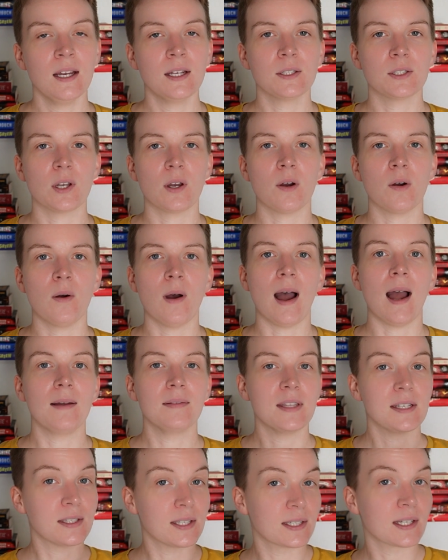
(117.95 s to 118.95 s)
So
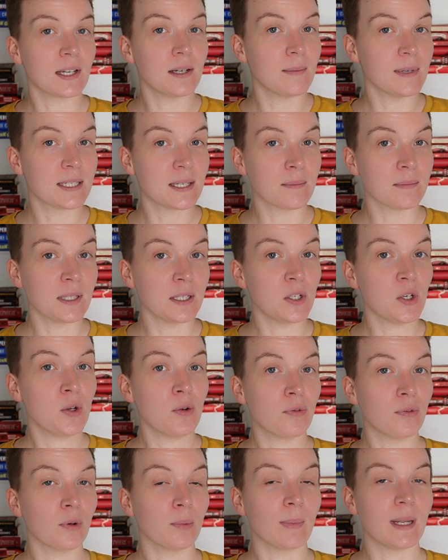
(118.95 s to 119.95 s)
this is going to be something new
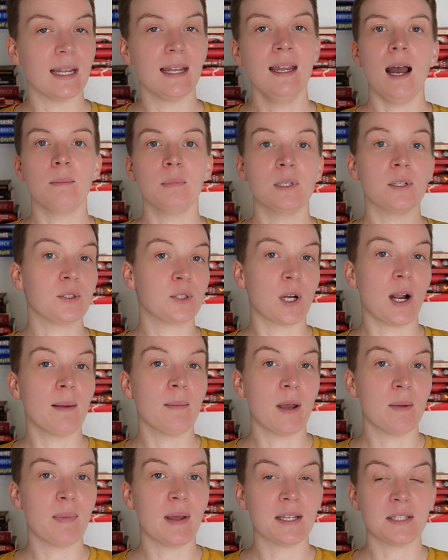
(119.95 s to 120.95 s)
for me. I'm going to try
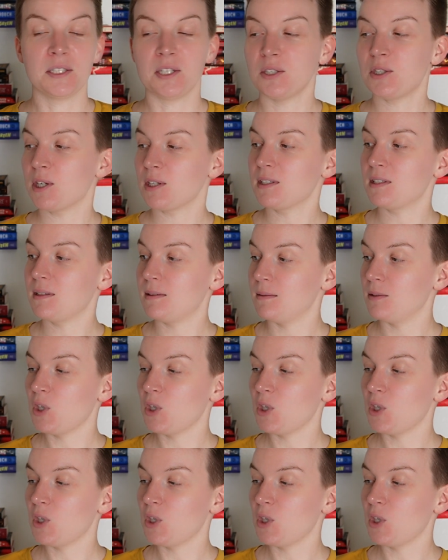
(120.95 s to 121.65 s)
my best to just